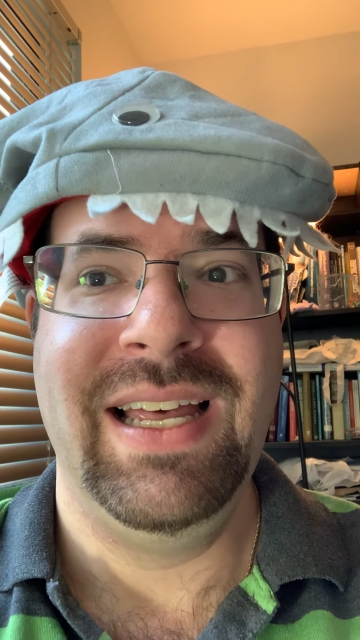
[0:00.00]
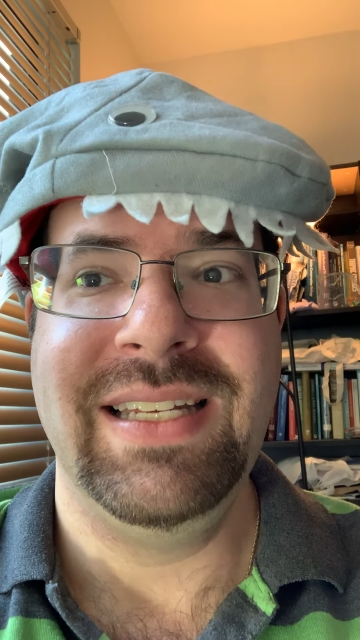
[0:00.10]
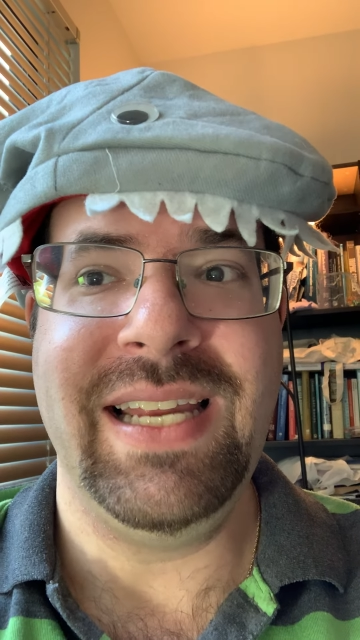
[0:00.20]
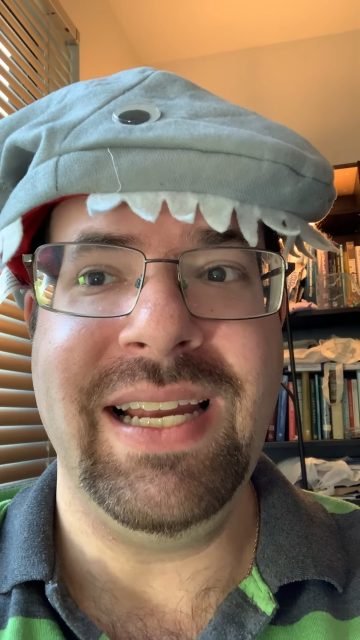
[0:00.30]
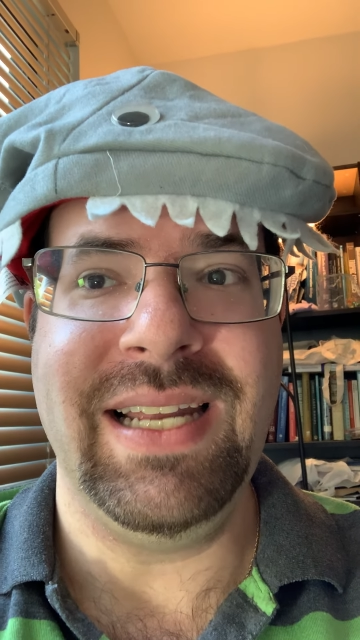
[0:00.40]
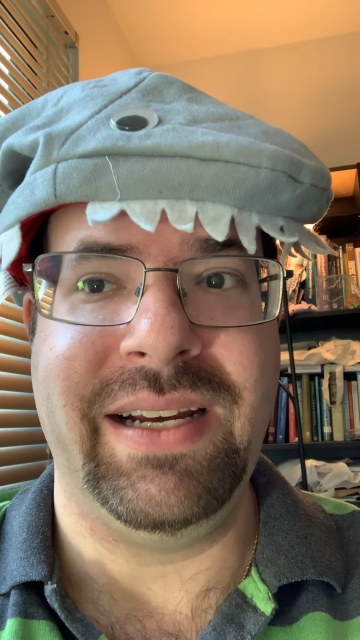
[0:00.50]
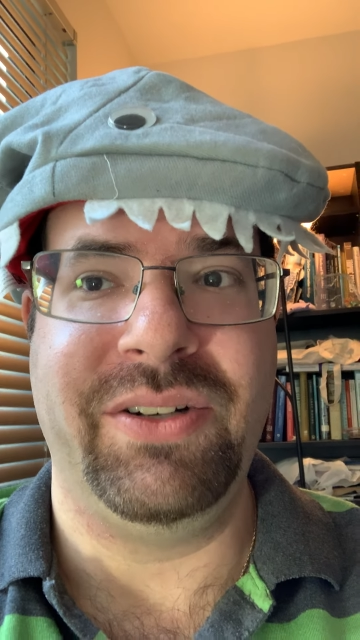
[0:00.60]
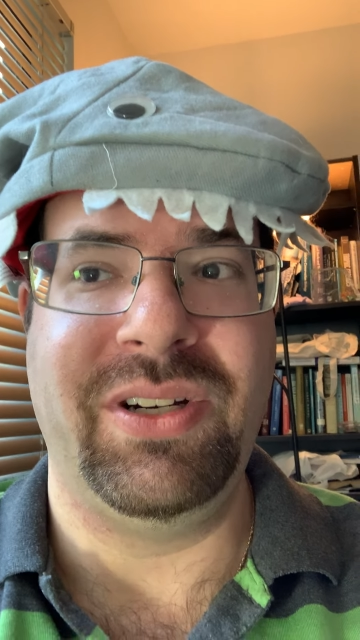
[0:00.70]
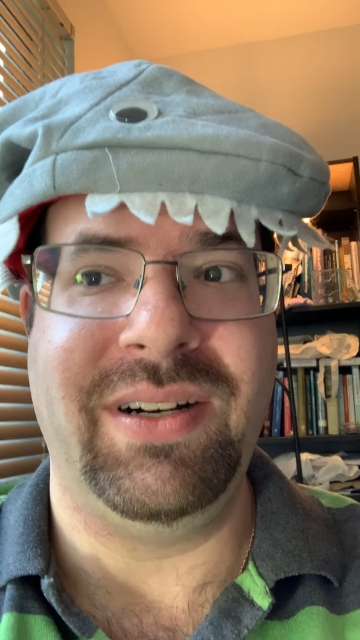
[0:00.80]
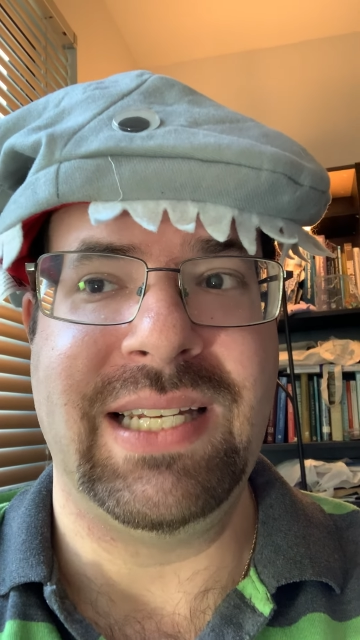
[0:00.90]
Sand tiger
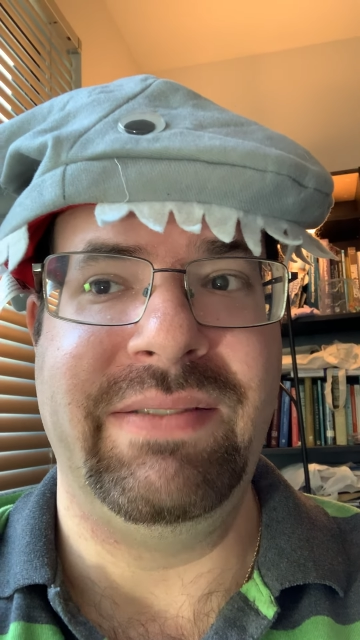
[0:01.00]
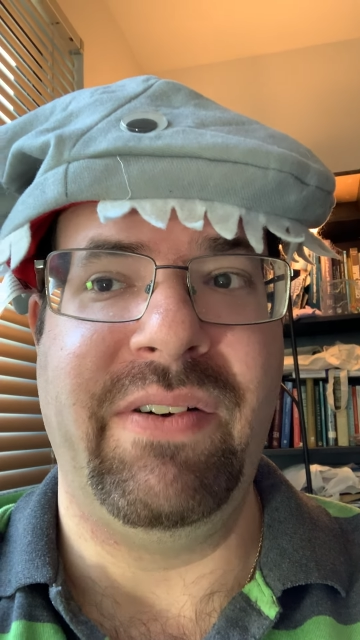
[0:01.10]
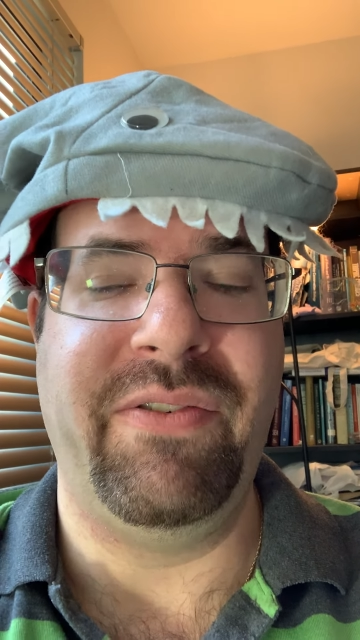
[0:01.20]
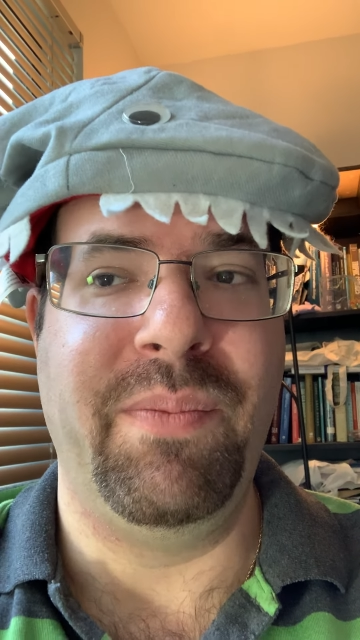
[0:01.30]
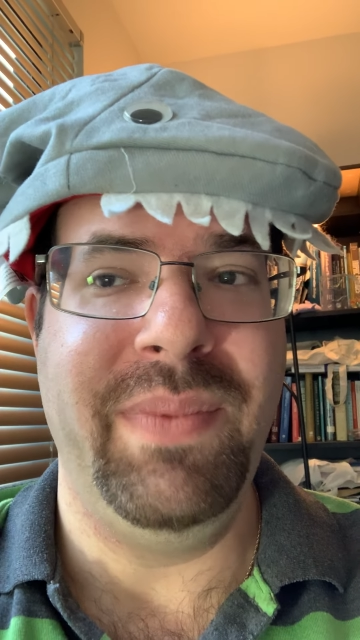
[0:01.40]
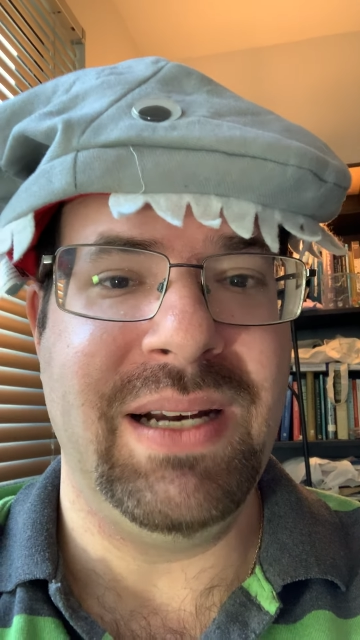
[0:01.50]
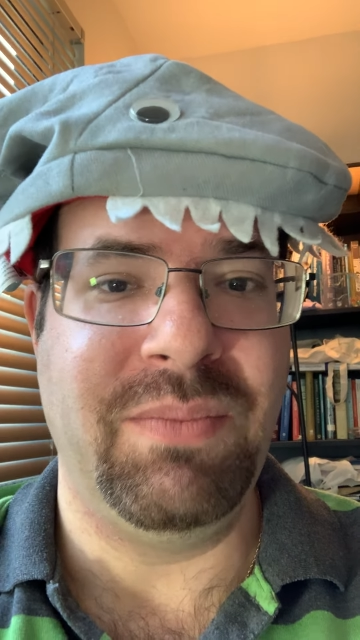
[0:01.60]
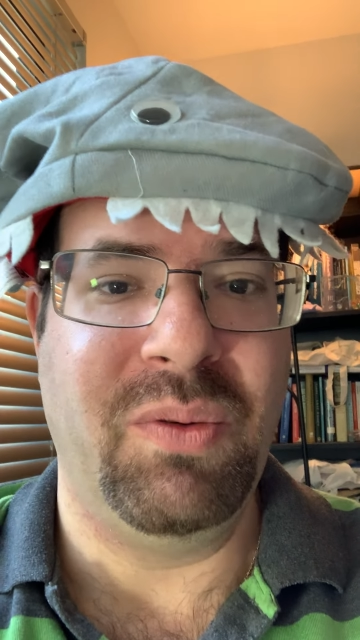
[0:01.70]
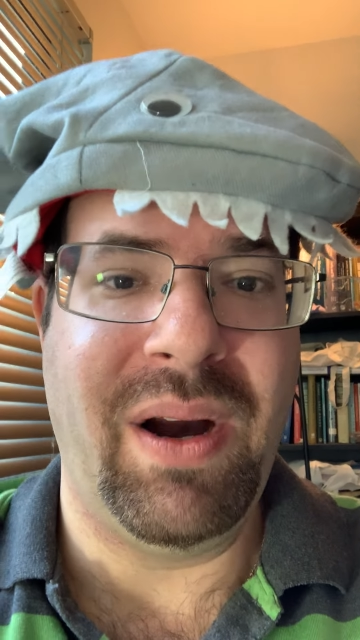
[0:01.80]
sharks have a formidable